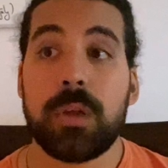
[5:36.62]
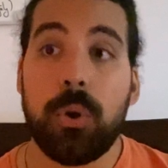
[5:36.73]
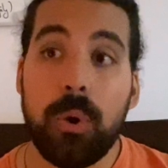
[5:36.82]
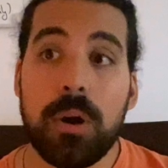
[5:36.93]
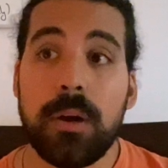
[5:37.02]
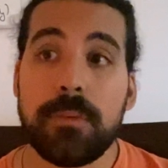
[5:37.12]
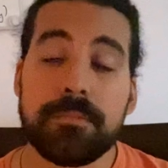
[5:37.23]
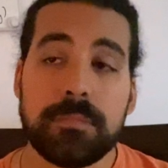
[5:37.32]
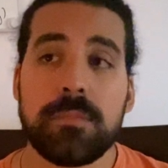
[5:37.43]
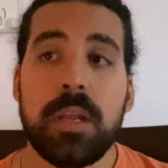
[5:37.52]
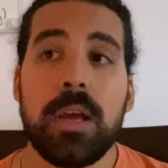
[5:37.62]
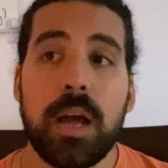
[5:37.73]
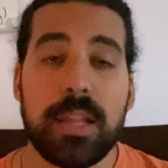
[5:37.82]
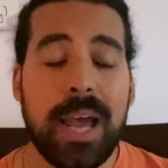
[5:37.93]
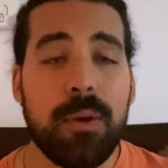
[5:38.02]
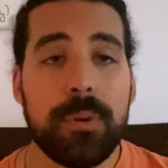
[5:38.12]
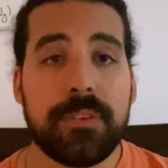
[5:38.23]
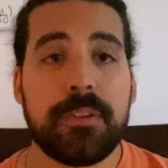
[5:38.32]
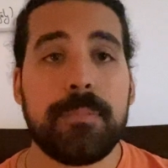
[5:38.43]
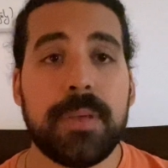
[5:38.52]
or allow
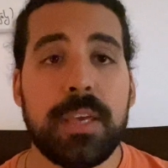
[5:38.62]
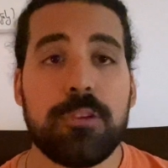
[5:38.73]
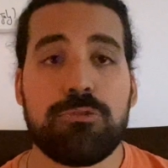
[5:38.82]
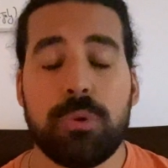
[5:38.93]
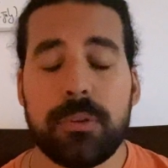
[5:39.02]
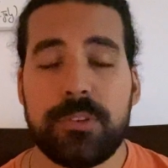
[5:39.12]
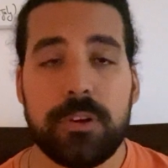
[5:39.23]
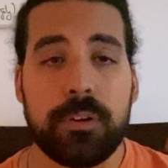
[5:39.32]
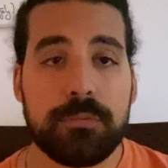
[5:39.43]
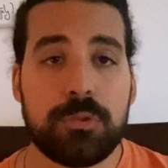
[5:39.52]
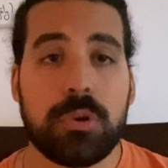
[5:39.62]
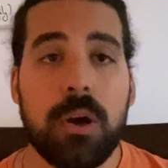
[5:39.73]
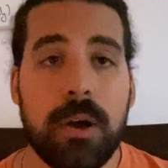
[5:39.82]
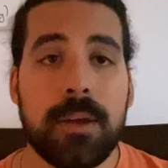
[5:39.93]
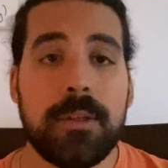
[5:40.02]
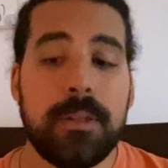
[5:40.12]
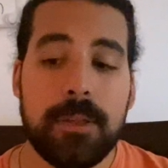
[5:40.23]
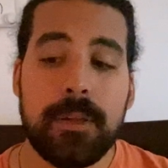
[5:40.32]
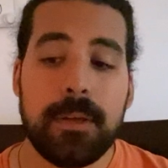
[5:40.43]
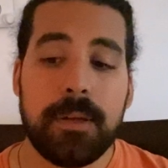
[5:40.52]
it to be a short term draw
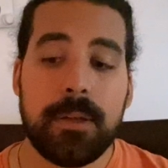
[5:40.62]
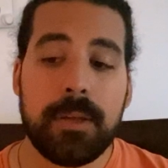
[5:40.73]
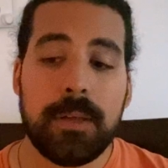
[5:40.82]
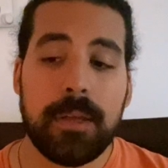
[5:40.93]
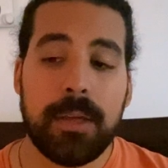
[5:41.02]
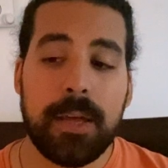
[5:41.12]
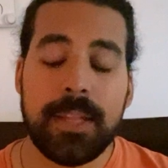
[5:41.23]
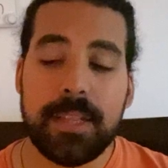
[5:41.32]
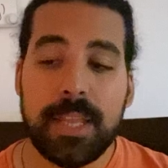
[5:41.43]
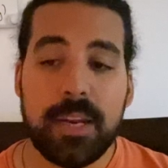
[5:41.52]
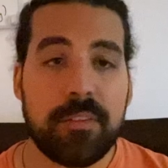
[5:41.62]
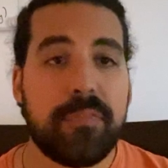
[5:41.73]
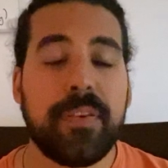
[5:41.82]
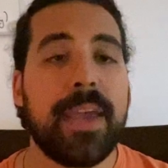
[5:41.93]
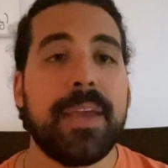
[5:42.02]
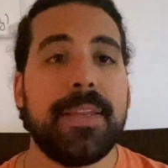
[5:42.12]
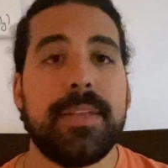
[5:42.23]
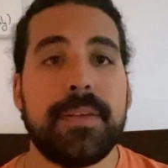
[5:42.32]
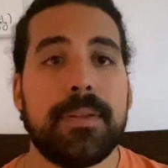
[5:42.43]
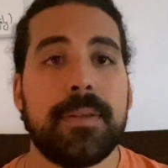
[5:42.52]
and let it
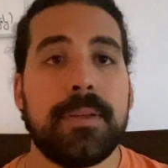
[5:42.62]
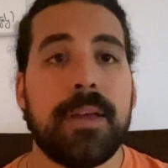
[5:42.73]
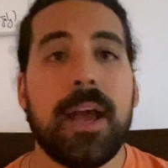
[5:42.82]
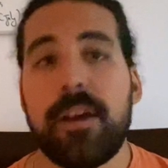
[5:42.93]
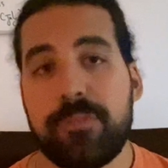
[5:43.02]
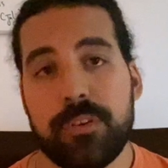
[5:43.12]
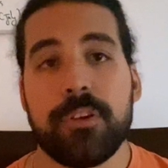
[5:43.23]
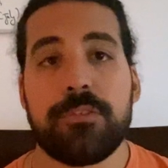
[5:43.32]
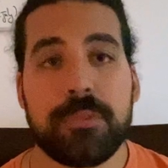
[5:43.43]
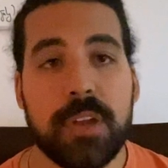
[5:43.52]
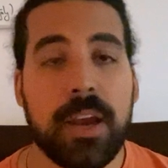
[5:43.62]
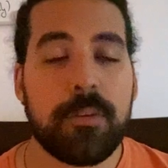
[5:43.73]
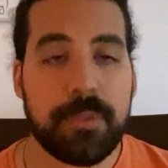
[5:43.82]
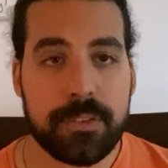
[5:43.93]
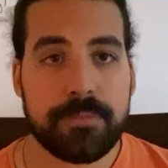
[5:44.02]
fade after his retirement.